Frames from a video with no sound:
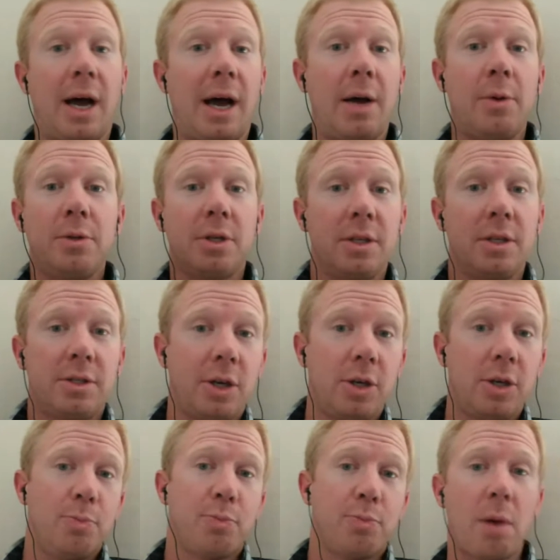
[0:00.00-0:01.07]
I was going to say
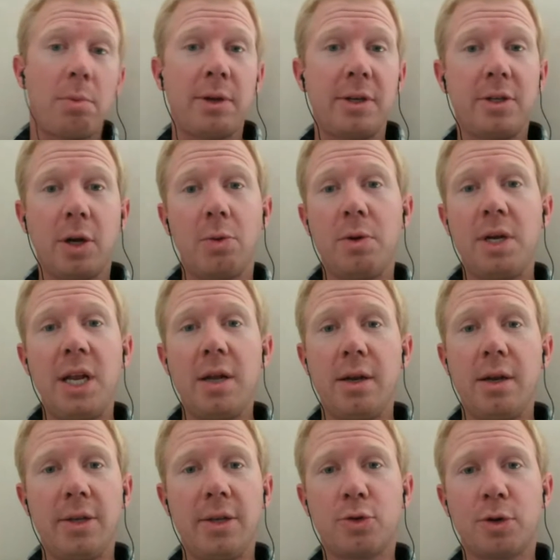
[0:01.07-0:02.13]
you probably don't need an
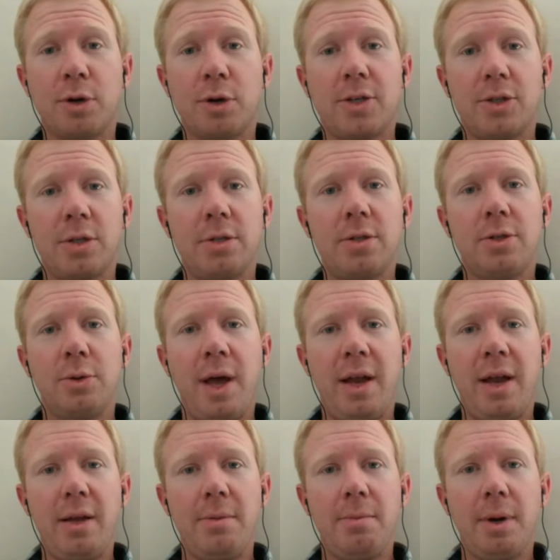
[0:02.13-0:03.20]
introduction to
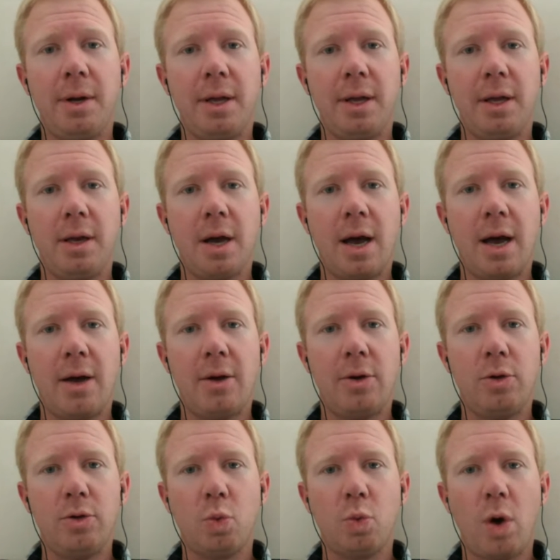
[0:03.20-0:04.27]
anybody
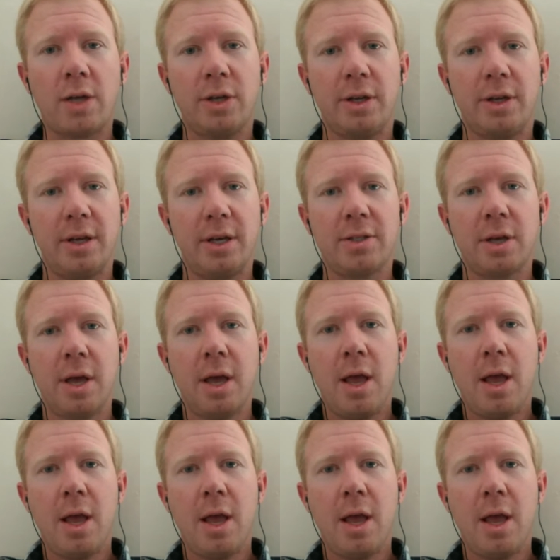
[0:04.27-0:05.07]
who's watching this